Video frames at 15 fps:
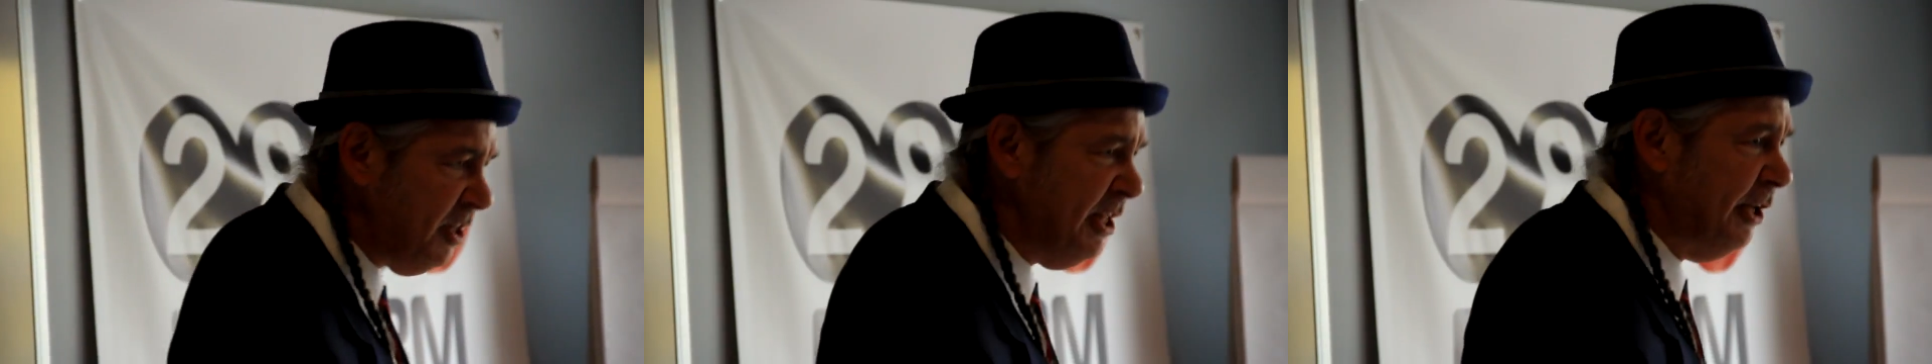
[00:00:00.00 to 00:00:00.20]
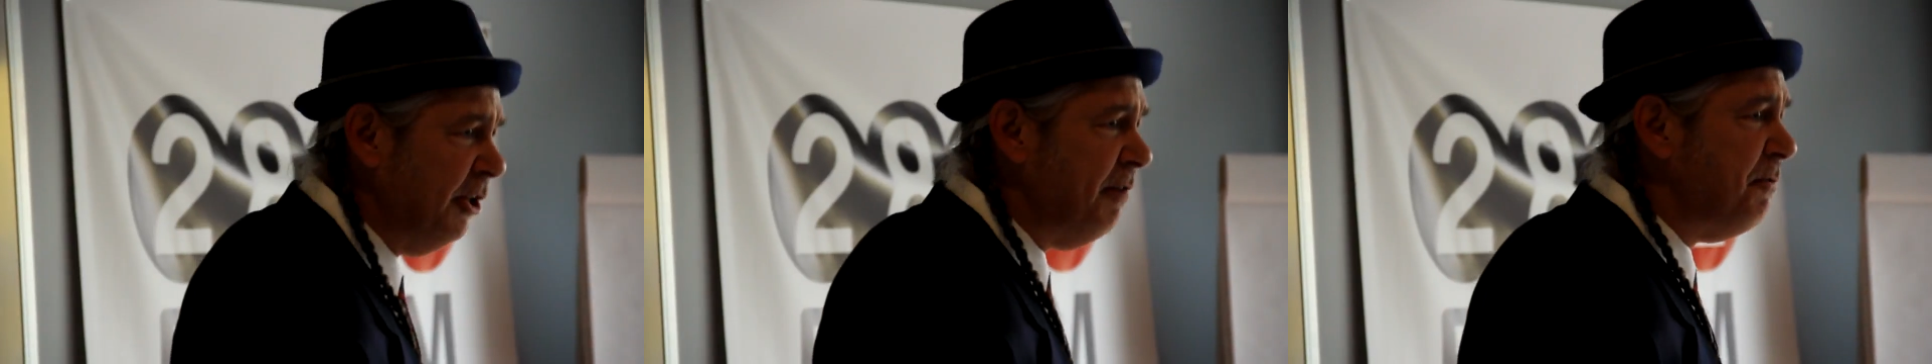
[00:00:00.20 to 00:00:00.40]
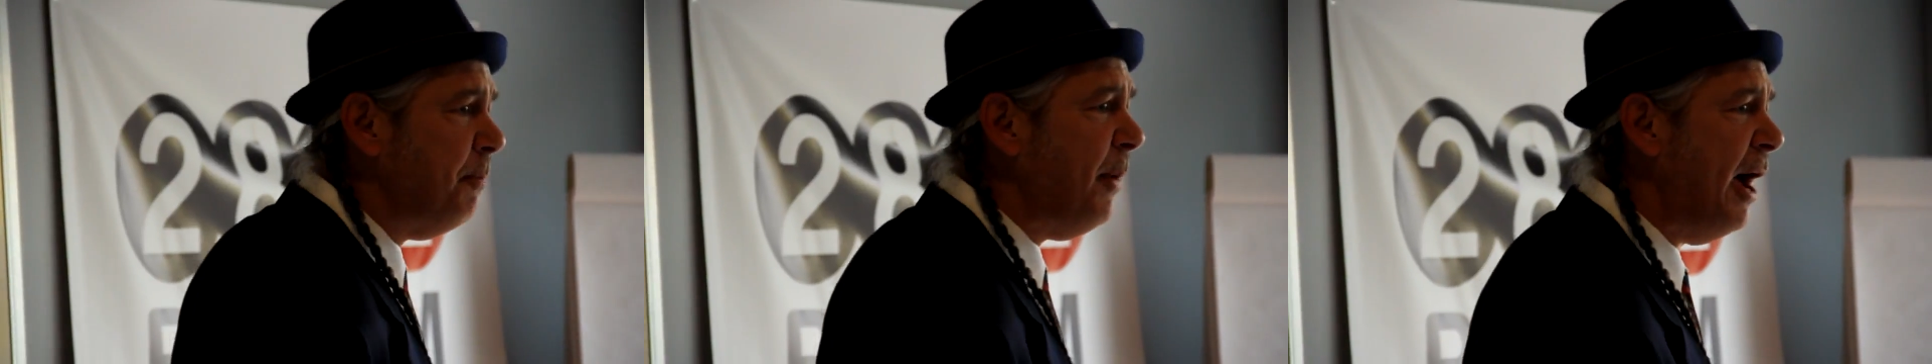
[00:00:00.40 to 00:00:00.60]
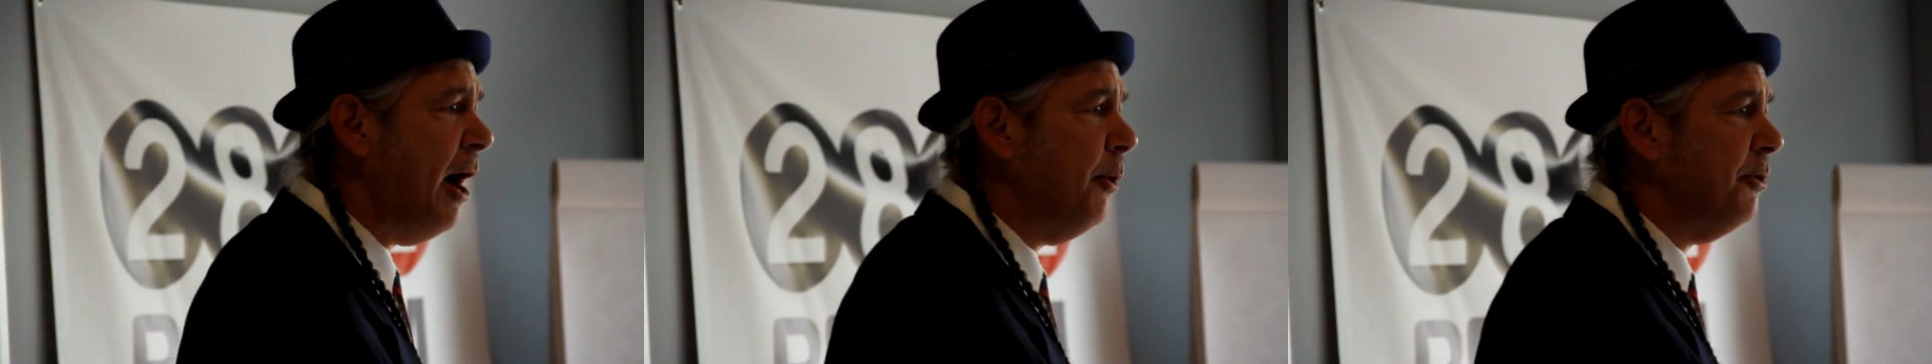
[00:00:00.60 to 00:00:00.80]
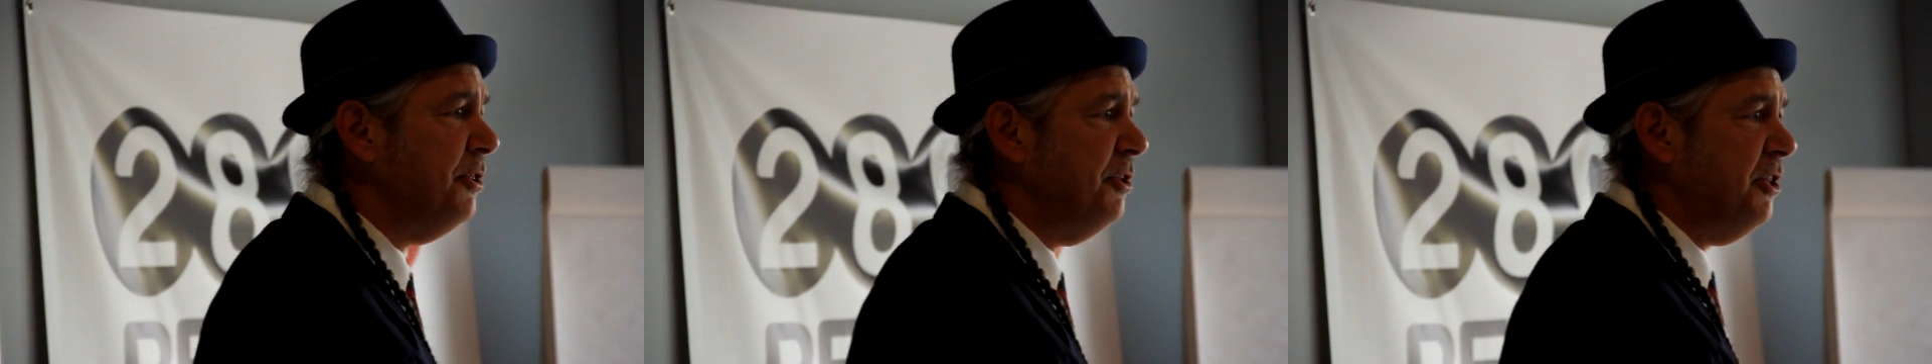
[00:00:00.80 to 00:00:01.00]
They love the
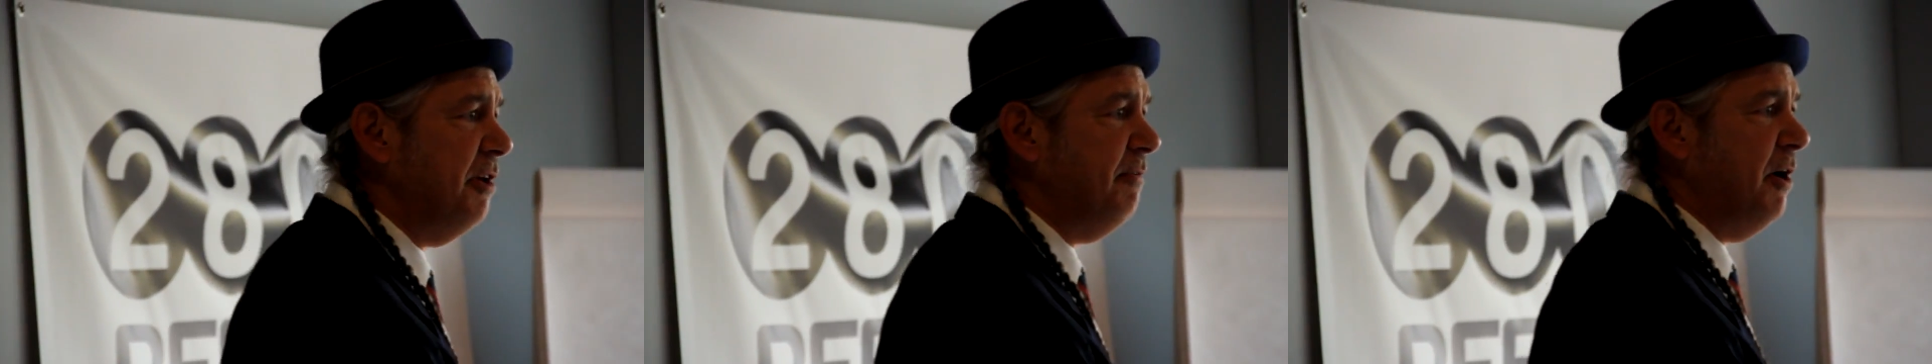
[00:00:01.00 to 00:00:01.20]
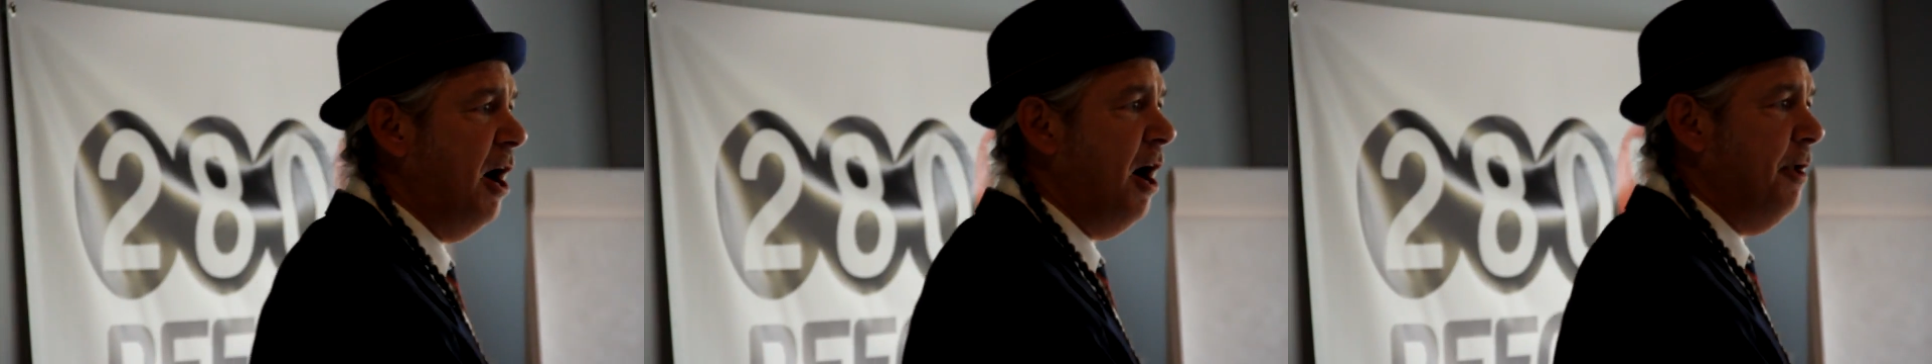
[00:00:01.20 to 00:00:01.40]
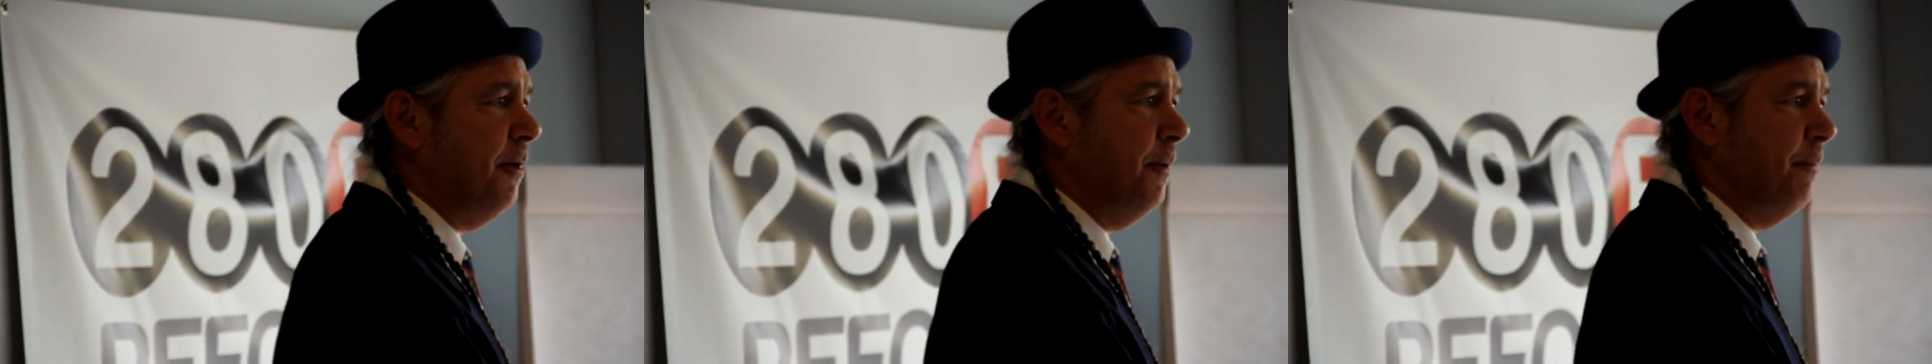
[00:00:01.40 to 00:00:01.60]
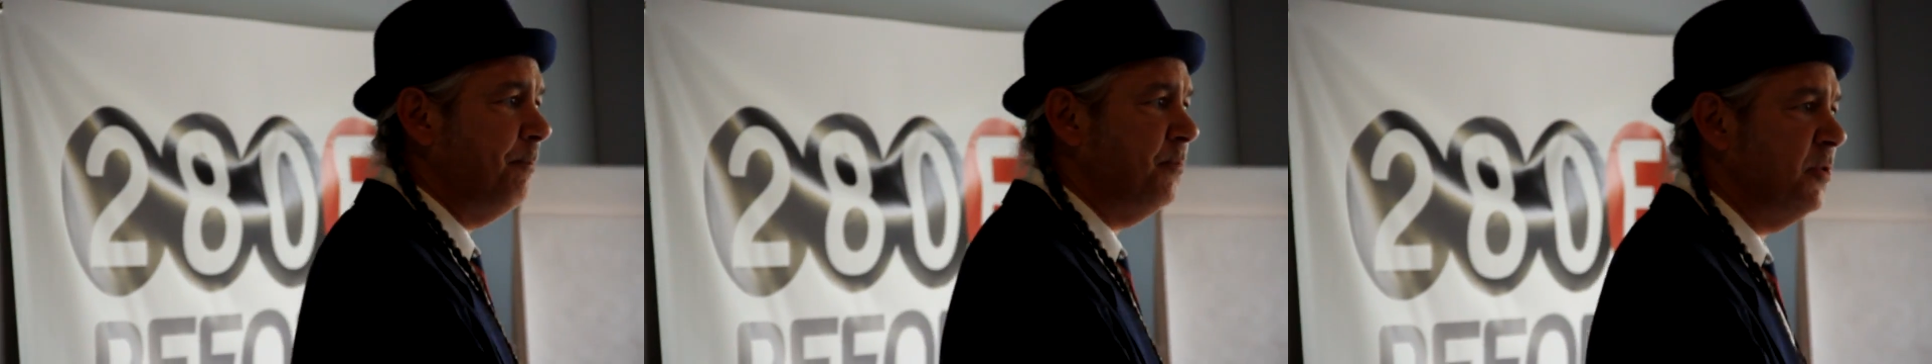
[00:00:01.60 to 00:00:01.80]
power that they've gotten